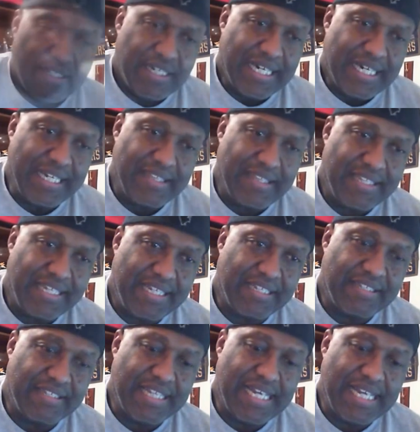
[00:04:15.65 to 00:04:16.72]
I think
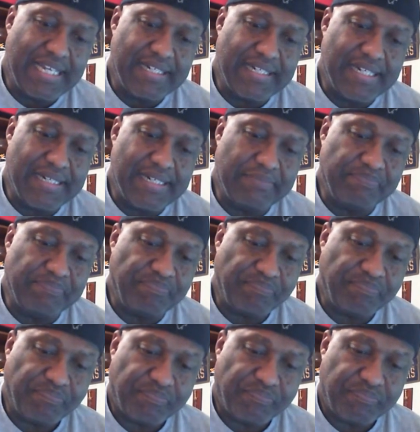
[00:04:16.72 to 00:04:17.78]
that
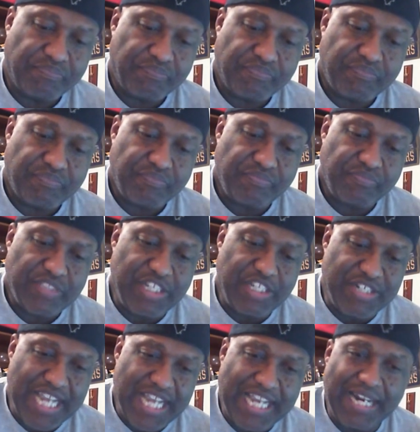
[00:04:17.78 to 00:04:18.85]
you
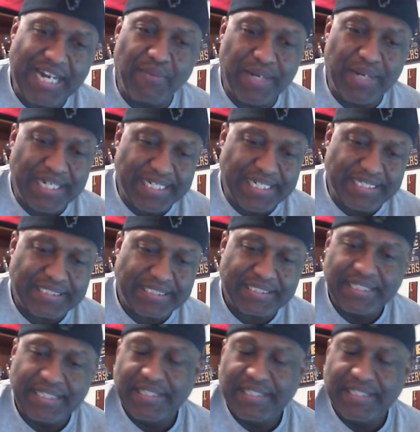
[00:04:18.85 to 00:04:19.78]
take it at what it is.